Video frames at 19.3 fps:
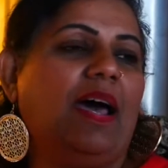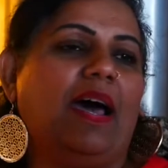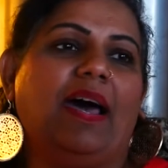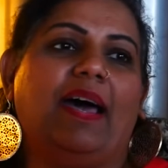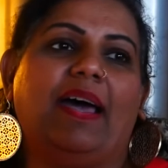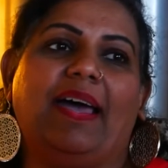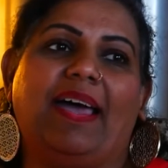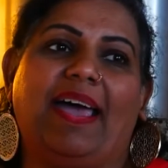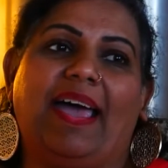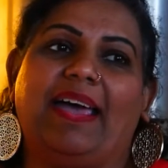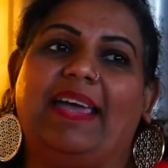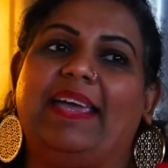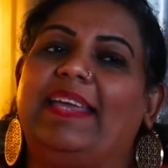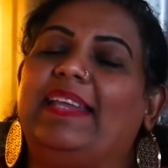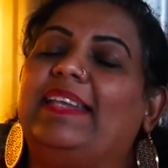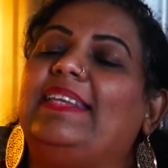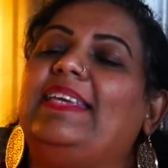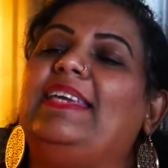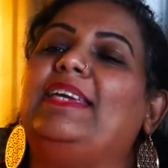
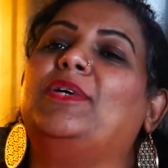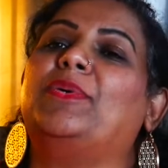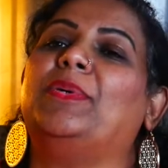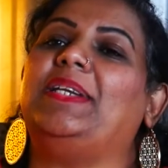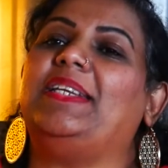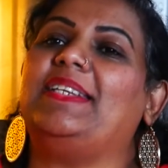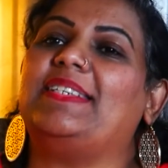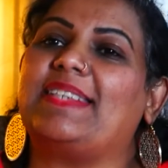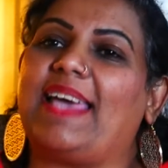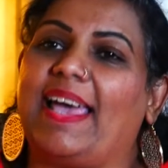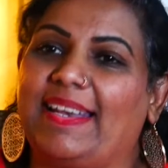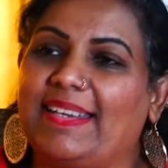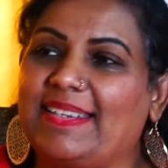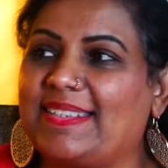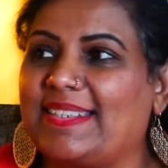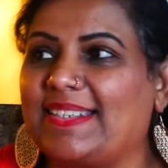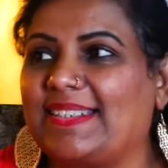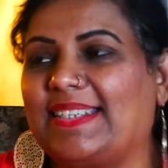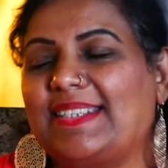an equally
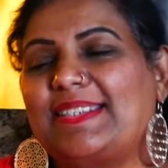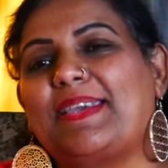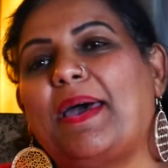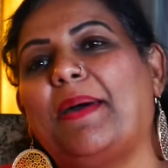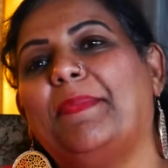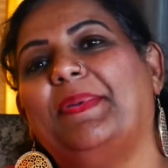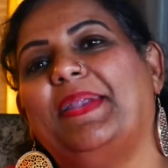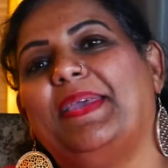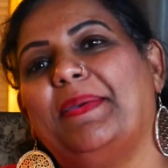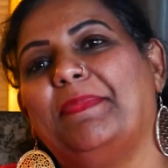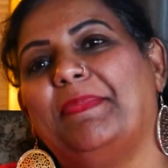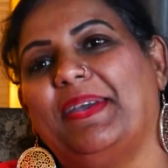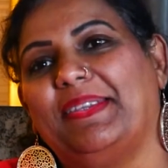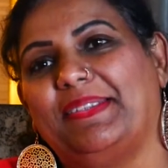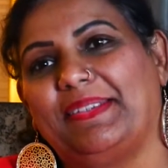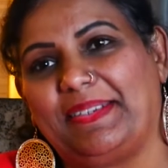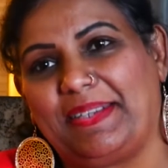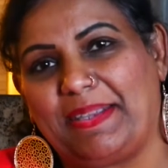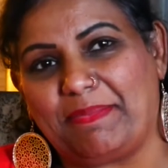talented guitar player
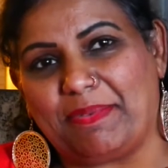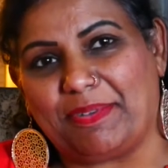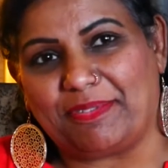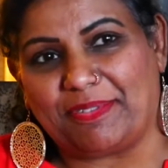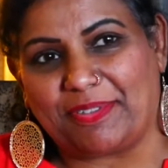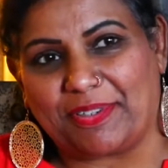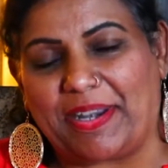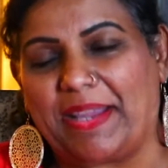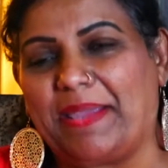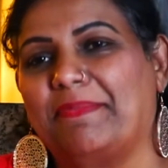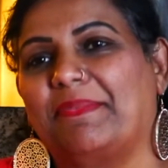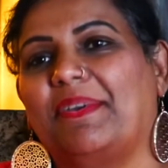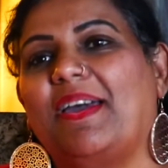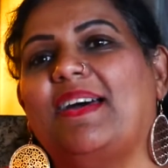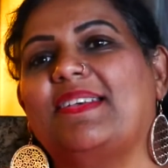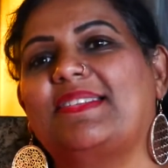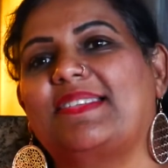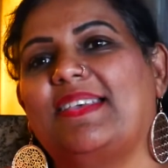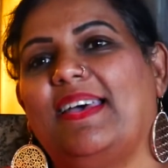by the name of Graham
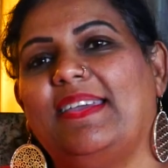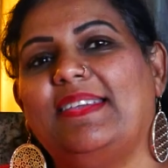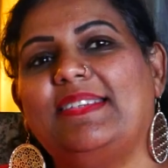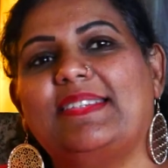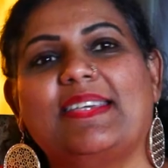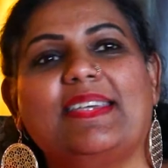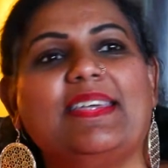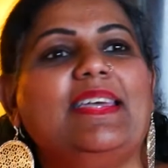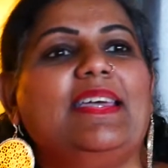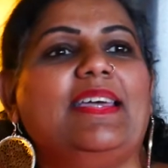Garside,